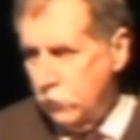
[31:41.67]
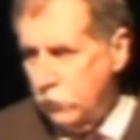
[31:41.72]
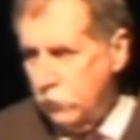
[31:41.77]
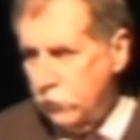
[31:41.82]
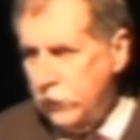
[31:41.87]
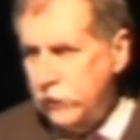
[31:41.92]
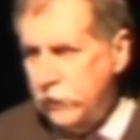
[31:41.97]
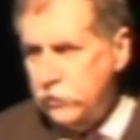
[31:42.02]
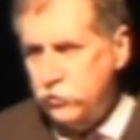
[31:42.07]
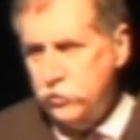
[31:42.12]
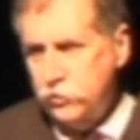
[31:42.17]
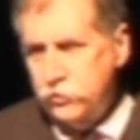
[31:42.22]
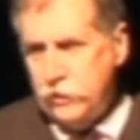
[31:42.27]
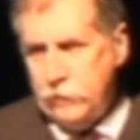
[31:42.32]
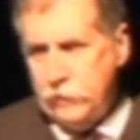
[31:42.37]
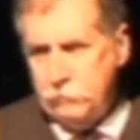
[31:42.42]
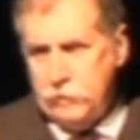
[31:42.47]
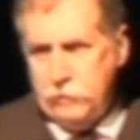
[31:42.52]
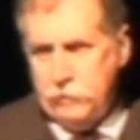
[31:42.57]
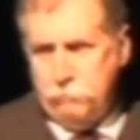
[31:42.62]
Ladies and
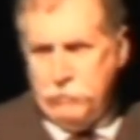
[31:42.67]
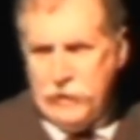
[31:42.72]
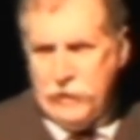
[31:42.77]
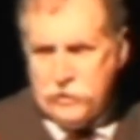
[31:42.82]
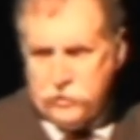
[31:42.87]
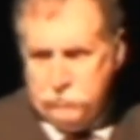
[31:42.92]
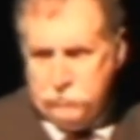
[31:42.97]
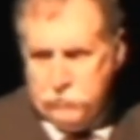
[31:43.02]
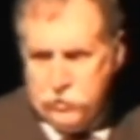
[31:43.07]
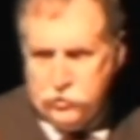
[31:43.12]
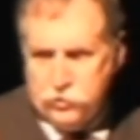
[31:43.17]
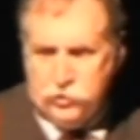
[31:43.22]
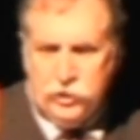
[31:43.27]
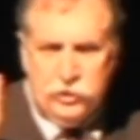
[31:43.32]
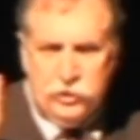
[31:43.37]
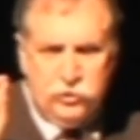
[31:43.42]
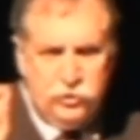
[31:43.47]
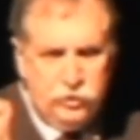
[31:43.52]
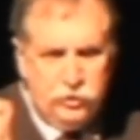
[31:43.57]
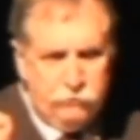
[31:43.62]
gentlemen, a pessimist
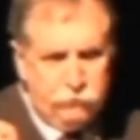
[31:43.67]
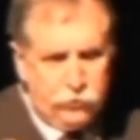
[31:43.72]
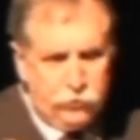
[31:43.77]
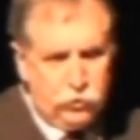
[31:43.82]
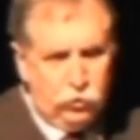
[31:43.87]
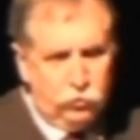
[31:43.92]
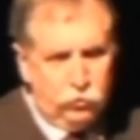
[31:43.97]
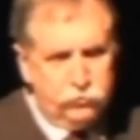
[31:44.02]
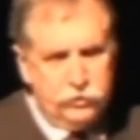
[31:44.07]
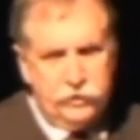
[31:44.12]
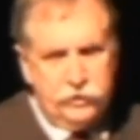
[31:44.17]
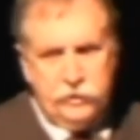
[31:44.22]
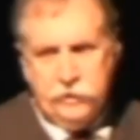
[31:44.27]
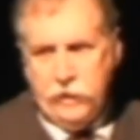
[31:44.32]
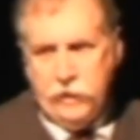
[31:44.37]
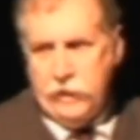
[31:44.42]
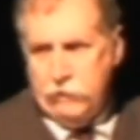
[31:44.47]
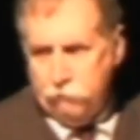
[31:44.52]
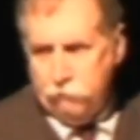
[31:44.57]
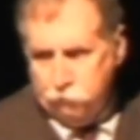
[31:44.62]
sees difficulty
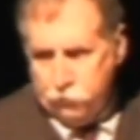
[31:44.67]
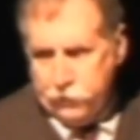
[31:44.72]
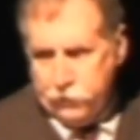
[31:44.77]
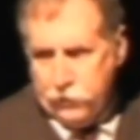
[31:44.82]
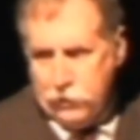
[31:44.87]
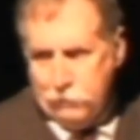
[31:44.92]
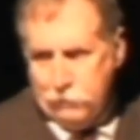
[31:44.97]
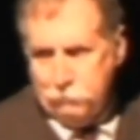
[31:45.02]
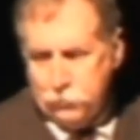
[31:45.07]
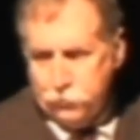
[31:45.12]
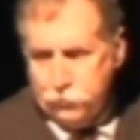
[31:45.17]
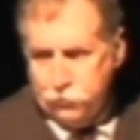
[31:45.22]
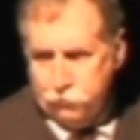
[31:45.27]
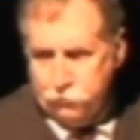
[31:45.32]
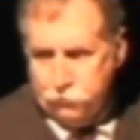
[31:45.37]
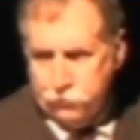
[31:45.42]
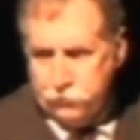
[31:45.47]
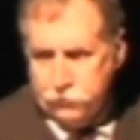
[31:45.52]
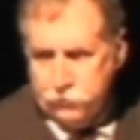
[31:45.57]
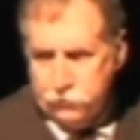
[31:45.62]
in every
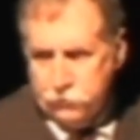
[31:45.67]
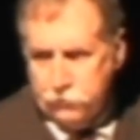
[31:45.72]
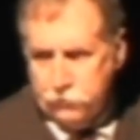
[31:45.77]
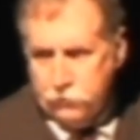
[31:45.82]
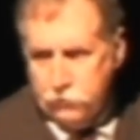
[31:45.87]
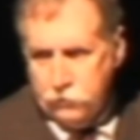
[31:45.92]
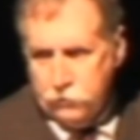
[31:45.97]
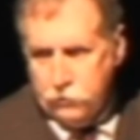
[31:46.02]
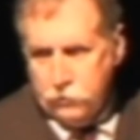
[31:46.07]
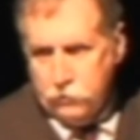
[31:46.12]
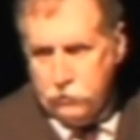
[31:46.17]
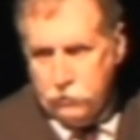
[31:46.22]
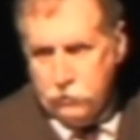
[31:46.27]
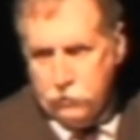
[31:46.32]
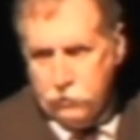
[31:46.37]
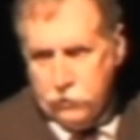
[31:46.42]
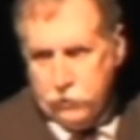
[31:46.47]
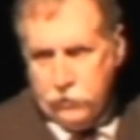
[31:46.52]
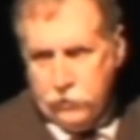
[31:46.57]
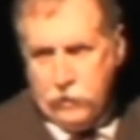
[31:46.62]
opportunity.
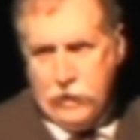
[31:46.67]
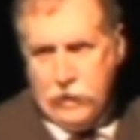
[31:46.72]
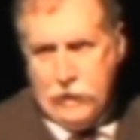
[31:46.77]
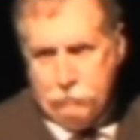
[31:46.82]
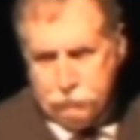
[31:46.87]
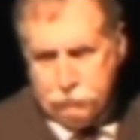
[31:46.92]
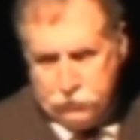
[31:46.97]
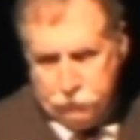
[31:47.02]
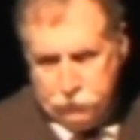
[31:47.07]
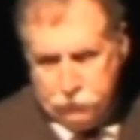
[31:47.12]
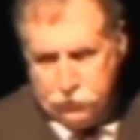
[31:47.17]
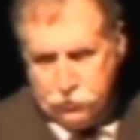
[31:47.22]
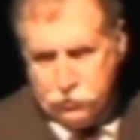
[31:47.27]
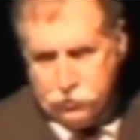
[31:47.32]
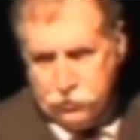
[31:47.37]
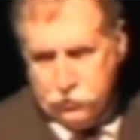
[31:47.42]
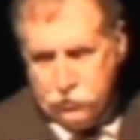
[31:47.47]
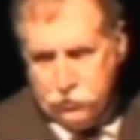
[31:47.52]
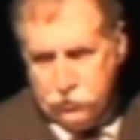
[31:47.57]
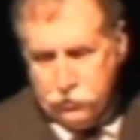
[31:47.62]
An
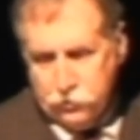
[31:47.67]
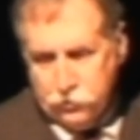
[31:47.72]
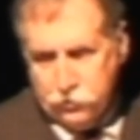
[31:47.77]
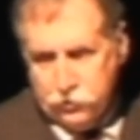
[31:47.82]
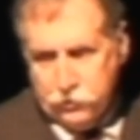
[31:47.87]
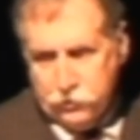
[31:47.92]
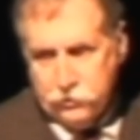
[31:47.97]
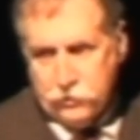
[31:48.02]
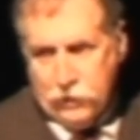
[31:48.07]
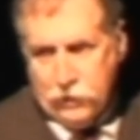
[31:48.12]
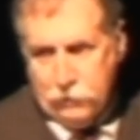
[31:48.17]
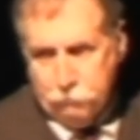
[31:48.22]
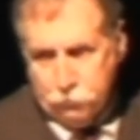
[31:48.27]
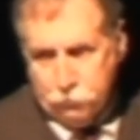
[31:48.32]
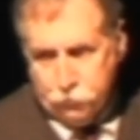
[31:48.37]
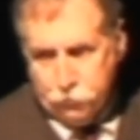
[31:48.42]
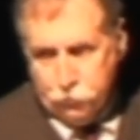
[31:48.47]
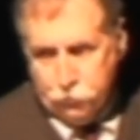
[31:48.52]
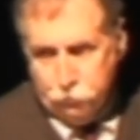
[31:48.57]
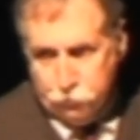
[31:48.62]
optimist sees
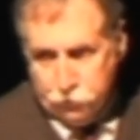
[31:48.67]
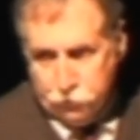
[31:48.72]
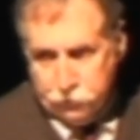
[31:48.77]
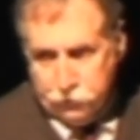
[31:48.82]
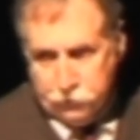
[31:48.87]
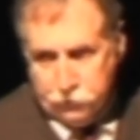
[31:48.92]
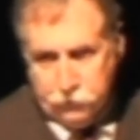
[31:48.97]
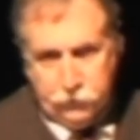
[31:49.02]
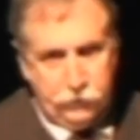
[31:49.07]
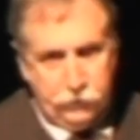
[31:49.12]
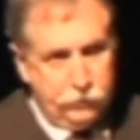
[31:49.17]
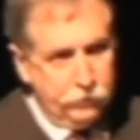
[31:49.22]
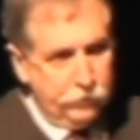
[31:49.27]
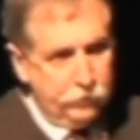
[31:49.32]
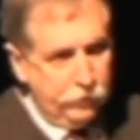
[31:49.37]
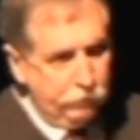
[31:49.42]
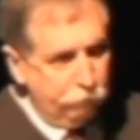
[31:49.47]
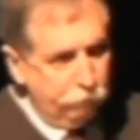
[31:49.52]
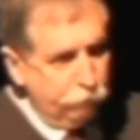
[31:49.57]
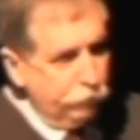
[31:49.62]
opportunity
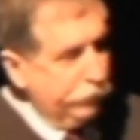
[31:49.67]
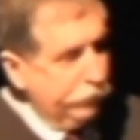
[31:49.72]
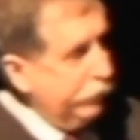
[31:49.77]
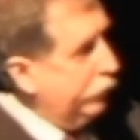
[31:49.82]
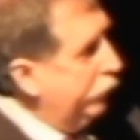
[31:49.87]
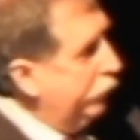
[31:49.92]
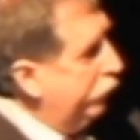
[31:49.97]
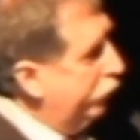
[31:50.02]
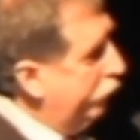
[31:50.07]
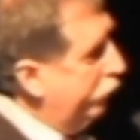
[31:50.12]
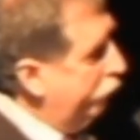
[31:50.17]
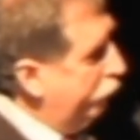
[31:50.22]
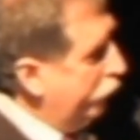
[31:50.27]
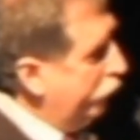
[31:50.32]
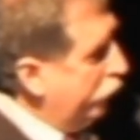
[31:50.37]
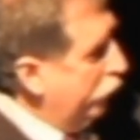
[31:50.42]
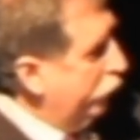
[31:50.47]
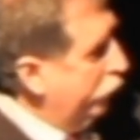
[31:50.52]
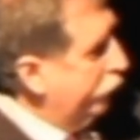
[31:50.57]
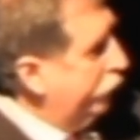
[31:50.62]
in every
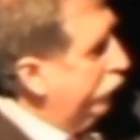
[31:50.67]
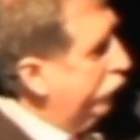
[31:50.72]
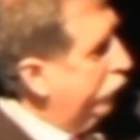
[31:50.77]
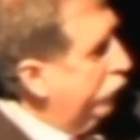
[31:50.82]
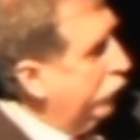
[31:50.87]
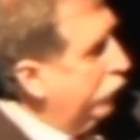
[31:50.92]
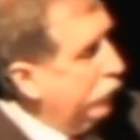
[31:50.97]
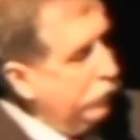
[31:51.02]
difficulty.